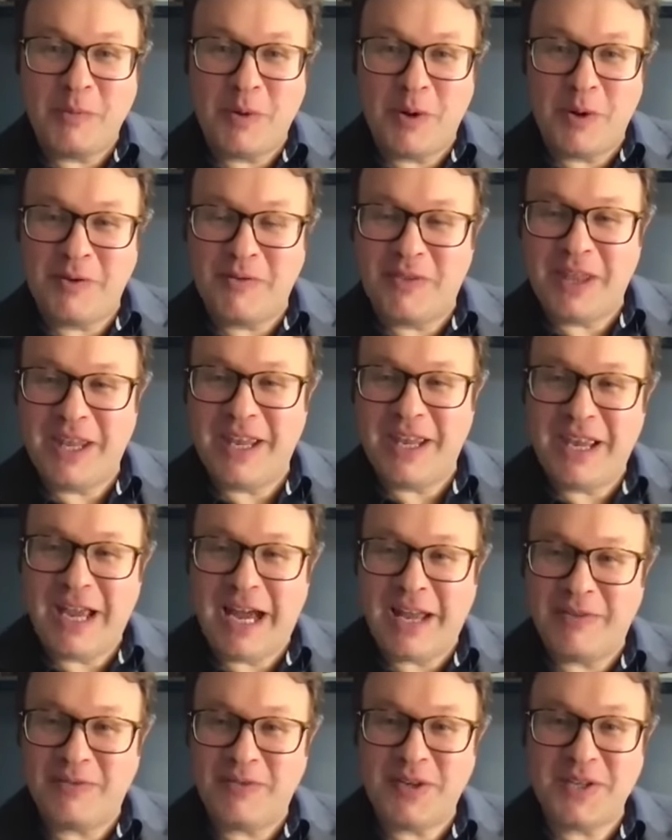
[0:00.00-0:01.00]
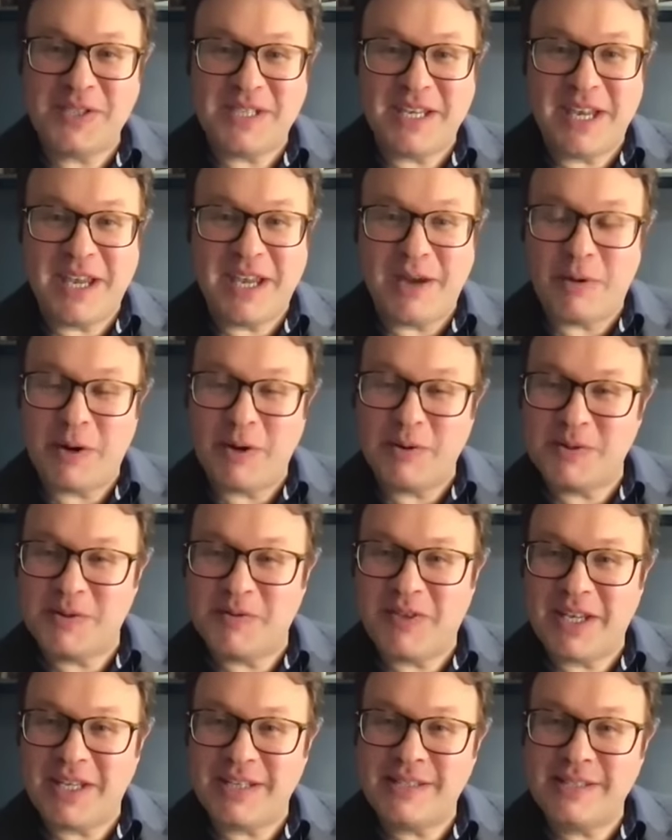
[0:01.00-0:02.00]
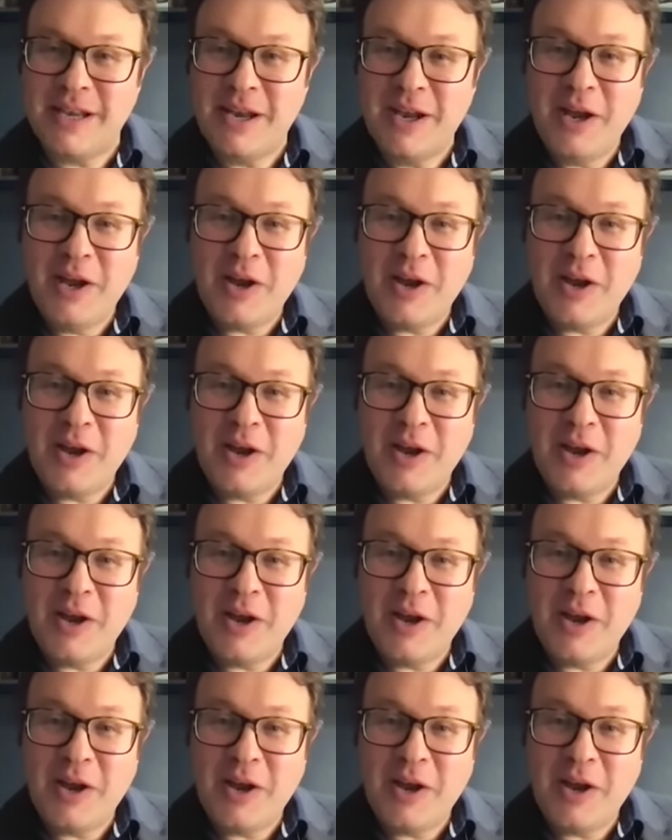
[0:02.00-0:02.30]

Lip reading: one of the advocacy heroes of this